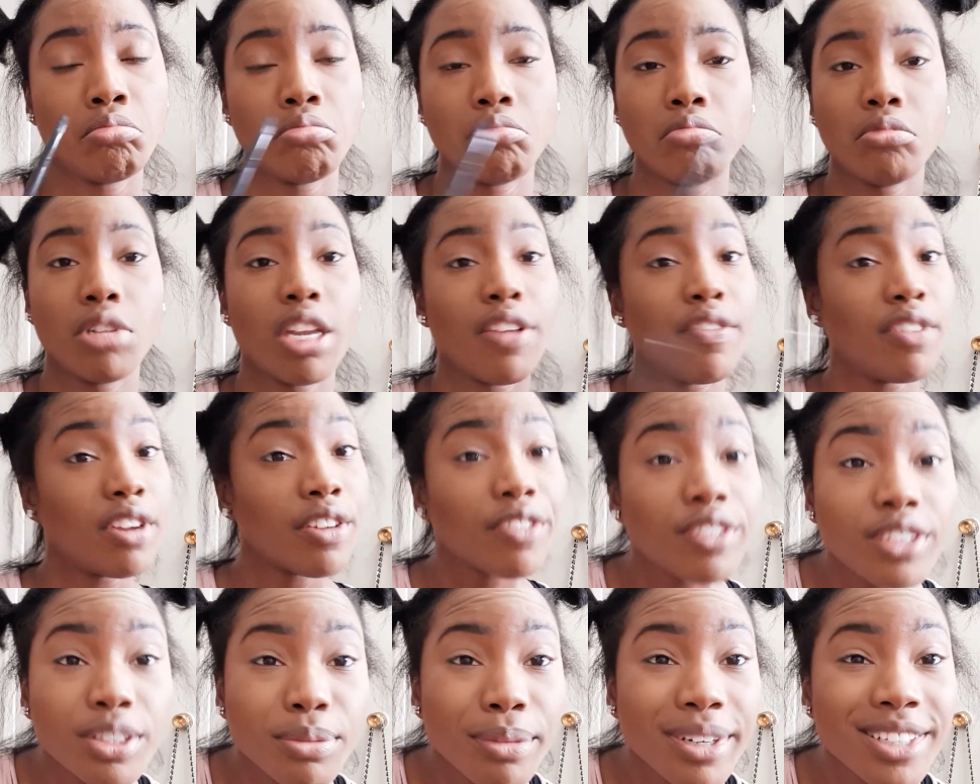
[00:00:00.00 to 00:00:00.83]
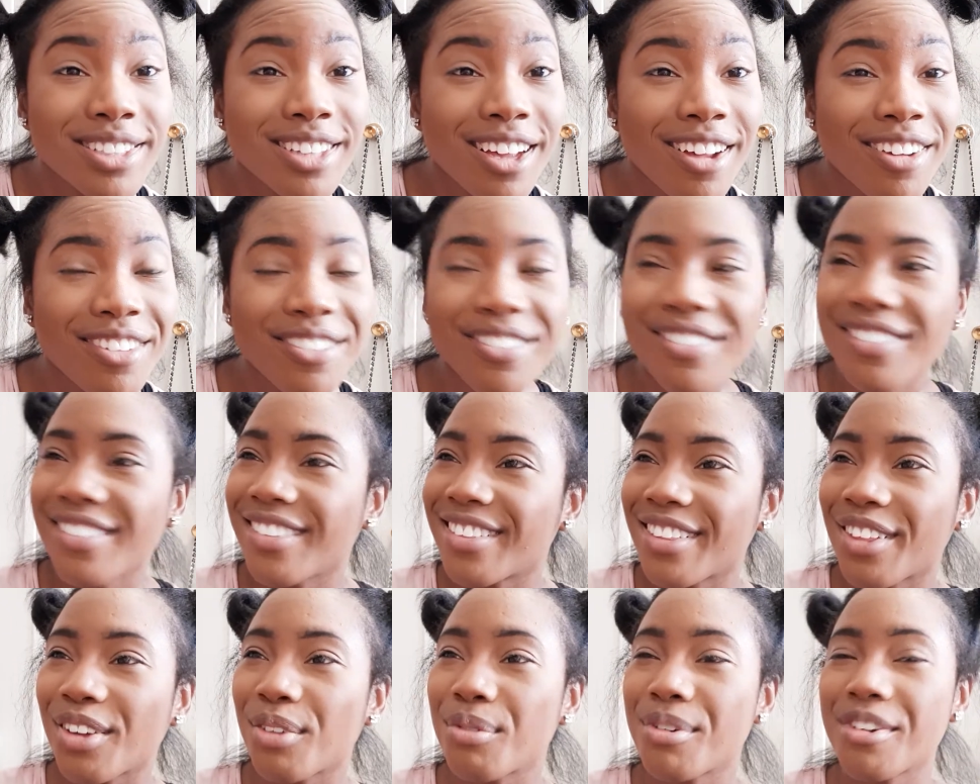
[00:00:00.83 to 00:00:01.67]
even if it's myself.
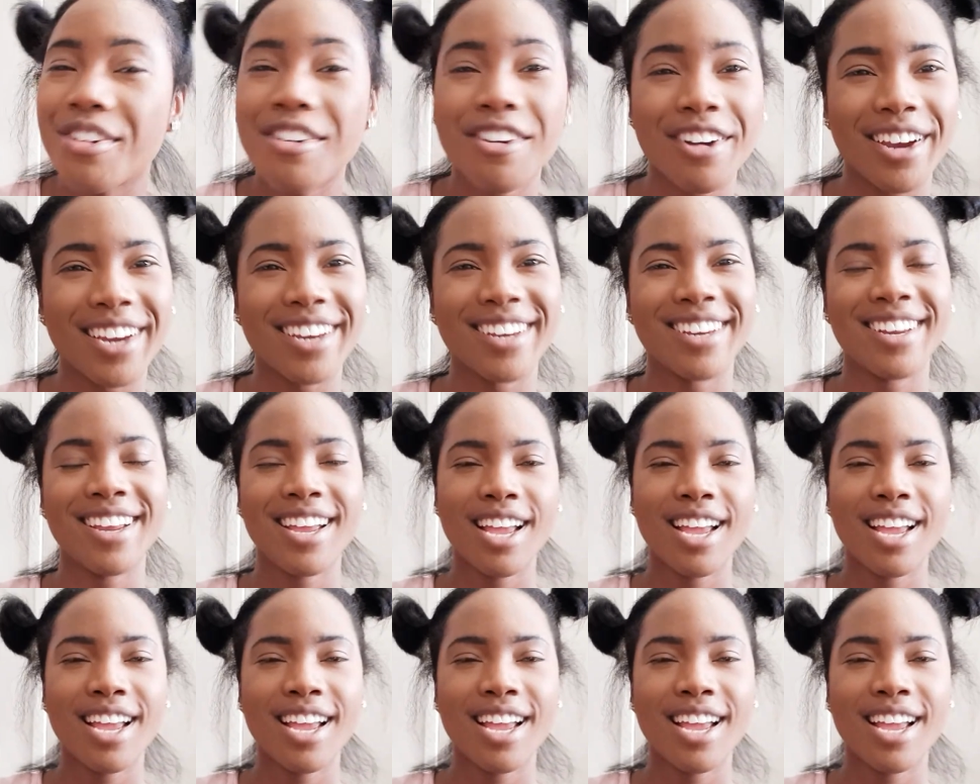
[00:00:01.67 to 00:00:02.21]
That'd be great.